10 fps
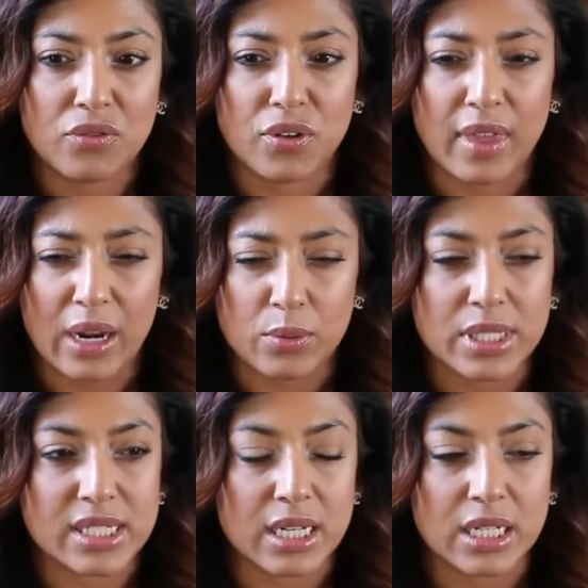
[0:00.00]
for that
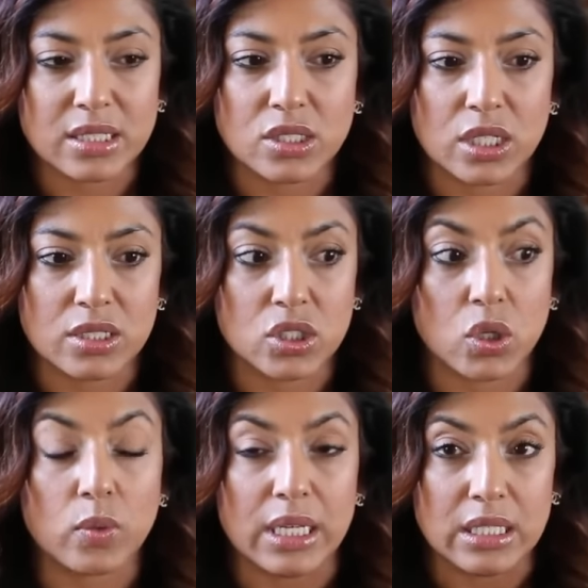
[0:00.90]
reason, it's
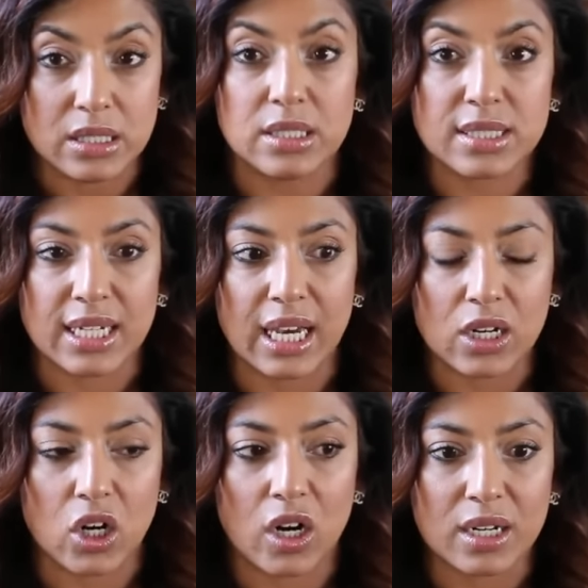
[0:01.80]
so easy to
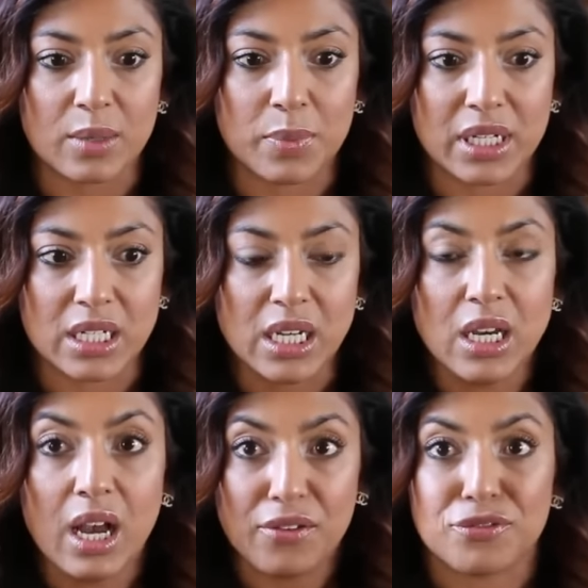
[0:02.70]
get caught up in
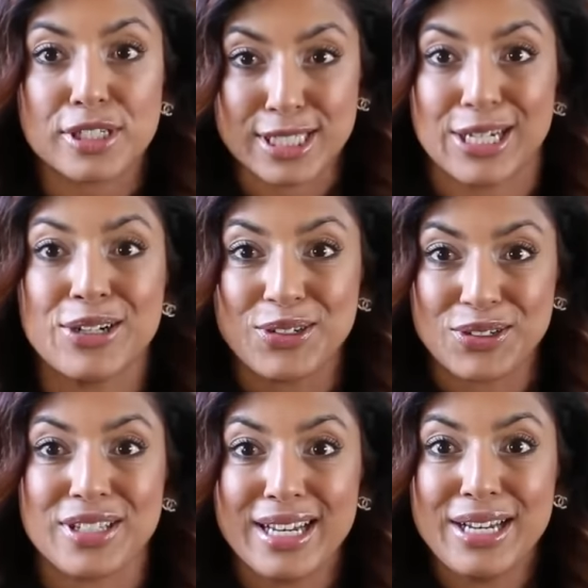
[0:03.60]
every
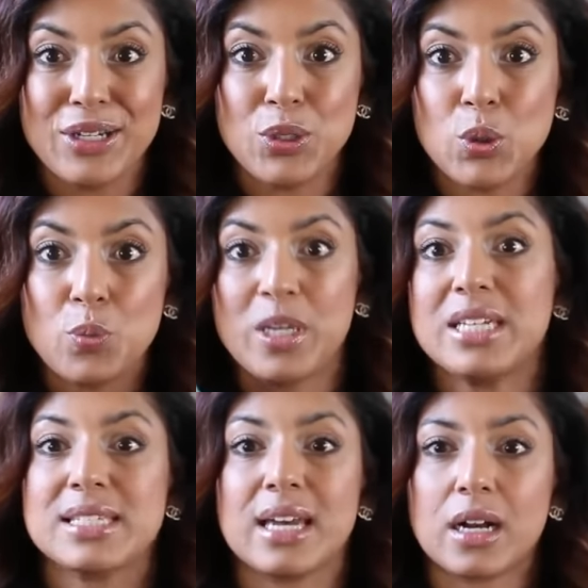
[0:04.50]
single new
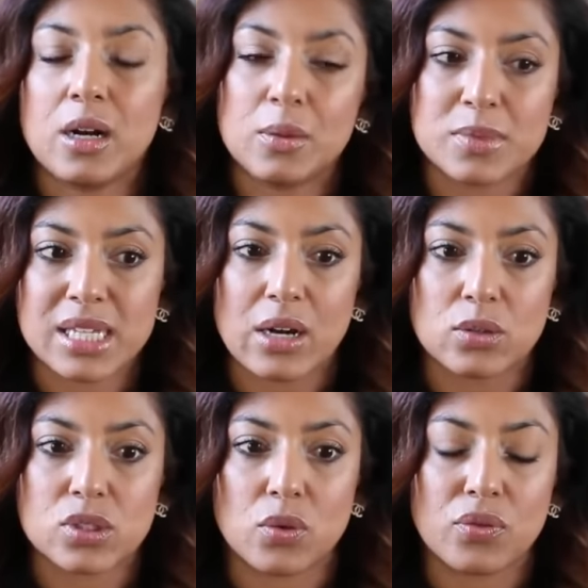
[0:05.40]
piece that comes
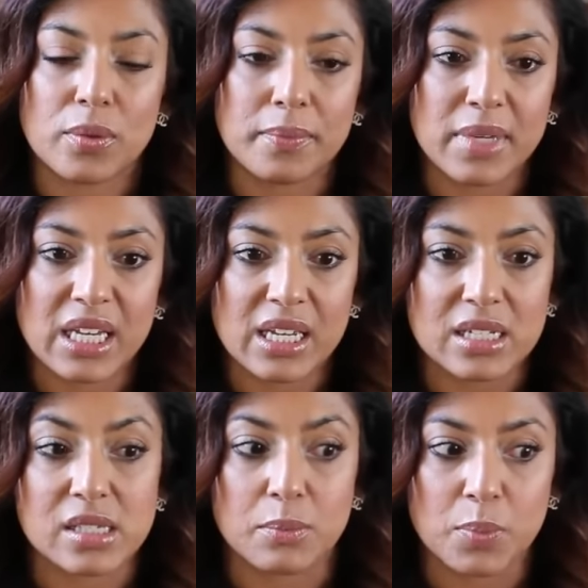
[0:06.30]
out. So for me,
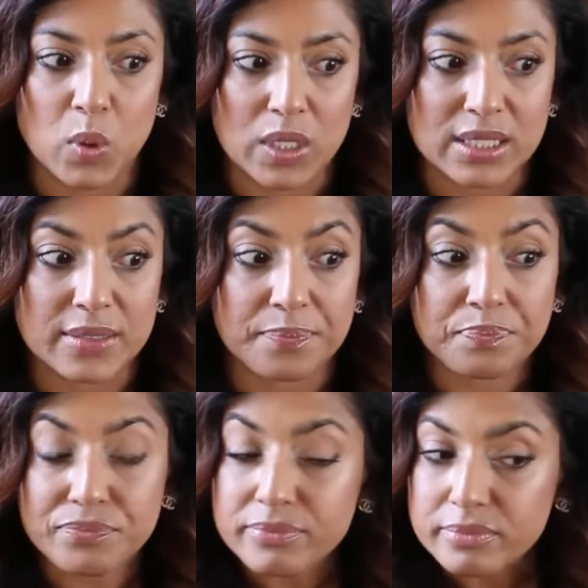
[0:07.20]
it's important.
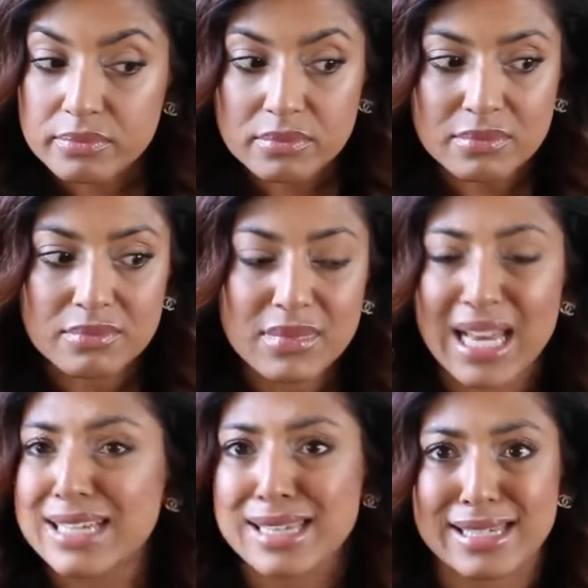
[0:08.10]

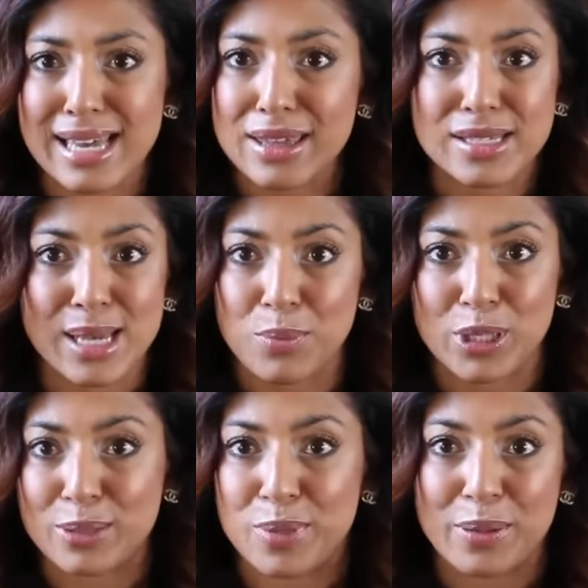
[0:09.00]
As I say this, I
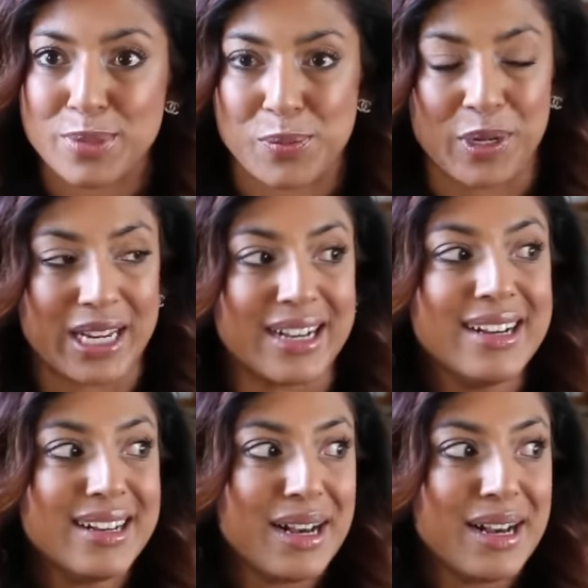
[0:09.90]
bought the Palm Spring